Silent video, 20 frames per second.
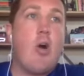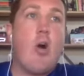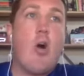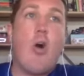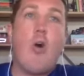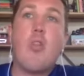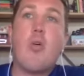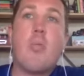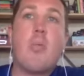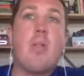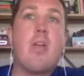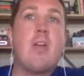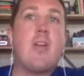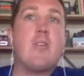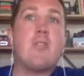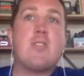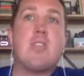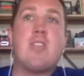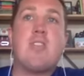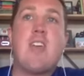all the
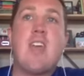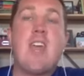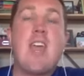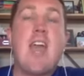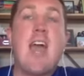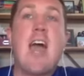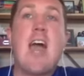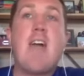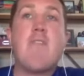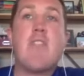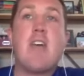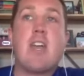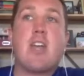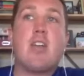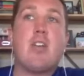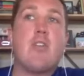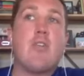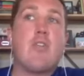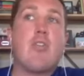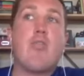players that they have that
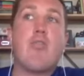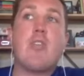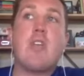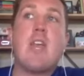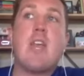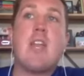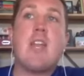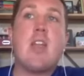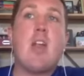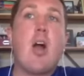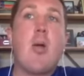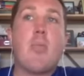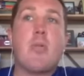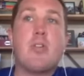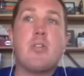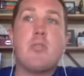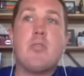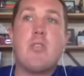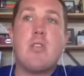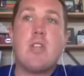could have created
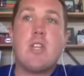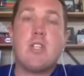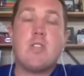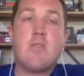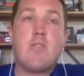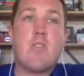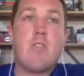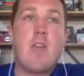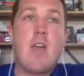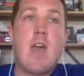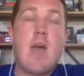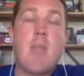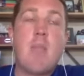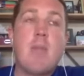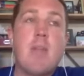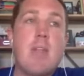opportunities for them.